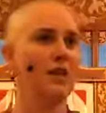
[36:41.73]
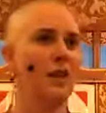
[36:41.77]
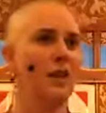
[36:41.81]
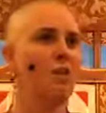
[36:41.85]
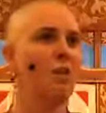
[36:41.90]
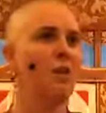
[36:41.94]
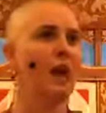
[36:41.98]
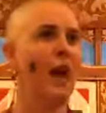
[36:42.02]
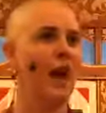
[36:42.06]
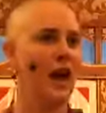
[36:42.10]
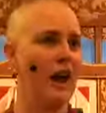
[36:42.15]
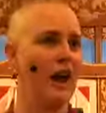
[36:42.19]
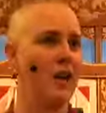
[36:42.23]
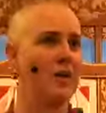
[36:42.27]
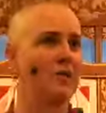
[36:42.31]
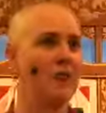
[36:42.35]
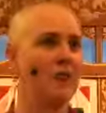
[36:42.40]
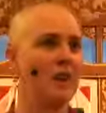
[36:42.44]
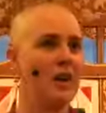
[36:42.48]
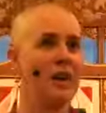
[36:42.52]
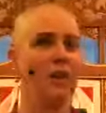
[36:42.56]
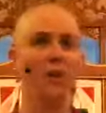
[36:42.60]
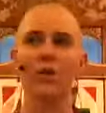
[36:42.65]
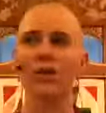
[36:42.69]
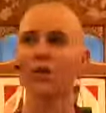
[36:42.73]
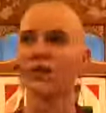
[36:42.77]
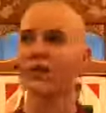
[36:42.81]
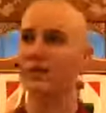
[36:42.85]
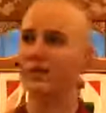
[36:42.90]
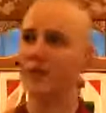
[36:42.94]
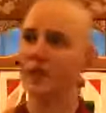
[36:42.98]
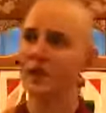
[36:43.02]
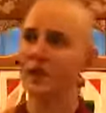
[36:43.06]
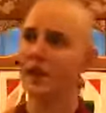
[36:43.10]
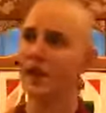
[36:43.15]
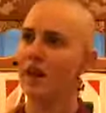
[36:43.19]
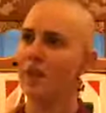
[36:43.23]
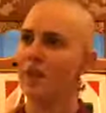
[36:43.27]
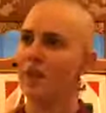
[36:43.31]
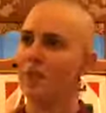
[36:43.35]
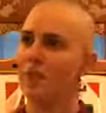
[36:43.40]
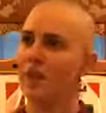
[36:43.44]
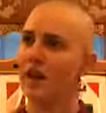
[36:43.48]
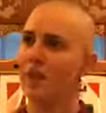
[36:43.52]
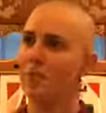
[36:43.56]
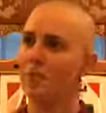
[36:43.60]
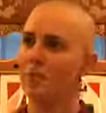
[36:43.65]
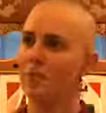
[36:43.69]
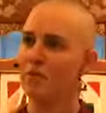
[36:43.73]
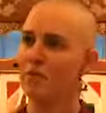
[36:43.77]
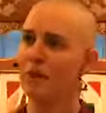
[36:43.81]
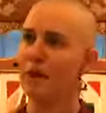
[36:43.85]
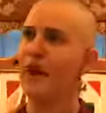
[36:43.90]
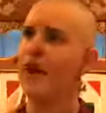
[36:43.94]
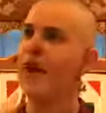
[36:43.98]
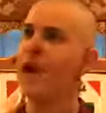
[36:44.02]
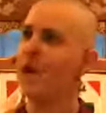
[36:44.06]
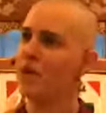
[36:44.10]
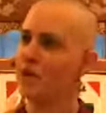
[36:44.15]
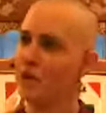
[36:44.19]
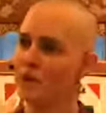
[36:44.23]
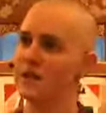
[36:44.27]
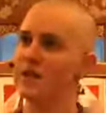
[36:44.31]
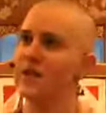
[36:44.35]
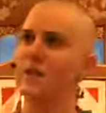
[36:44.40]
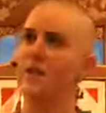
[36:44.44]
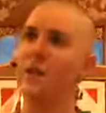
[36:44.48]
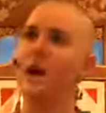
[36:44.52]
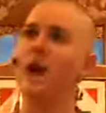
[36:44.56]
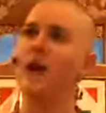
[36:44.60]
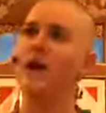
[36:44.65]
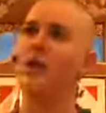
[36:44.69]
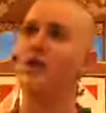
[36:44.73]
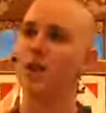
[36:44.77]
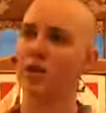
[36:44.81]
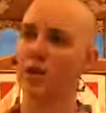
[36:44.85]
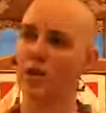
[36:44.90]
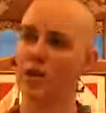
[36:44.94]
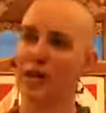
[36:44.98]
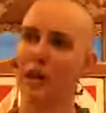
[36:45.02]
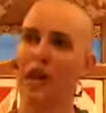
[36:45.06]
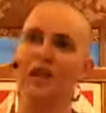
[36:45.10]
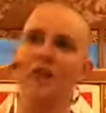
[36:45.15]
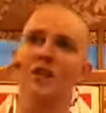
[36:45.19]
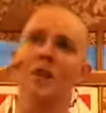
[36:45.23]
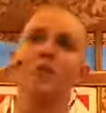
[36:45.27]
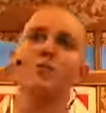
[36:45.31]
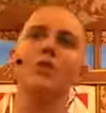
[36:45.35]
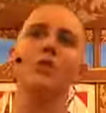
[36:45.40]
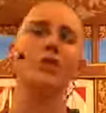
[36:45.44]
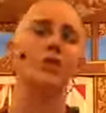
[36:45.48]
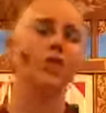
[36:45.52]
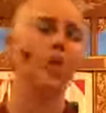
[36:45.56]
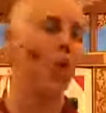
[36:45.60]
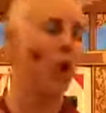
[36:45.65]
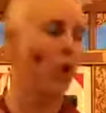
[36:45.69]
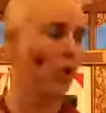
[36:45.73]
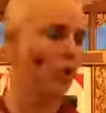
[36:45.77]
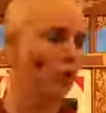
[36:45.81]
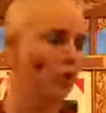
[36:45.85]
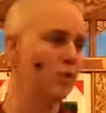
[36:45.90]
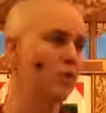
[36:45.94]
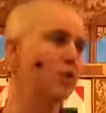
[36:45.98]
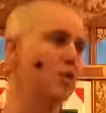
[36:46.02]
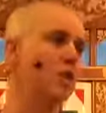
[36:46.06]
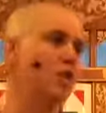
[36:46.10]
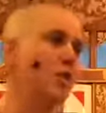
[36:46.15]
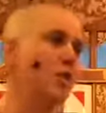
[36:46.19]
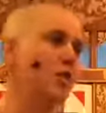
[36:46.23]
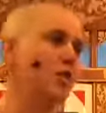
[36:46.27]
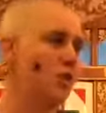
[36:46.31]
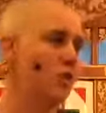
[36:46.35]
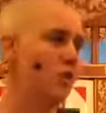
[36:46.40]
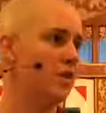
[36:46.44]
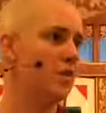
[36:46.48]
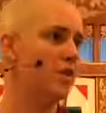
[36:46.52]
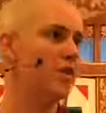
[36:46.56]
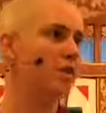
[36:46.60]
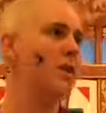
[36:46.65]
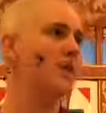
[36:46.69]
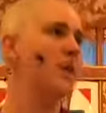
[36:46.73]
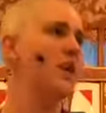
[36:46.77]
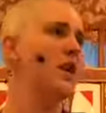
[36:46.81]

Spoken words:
behind me or sitting on the top of my head, or somehow you're connecting with your own teachers,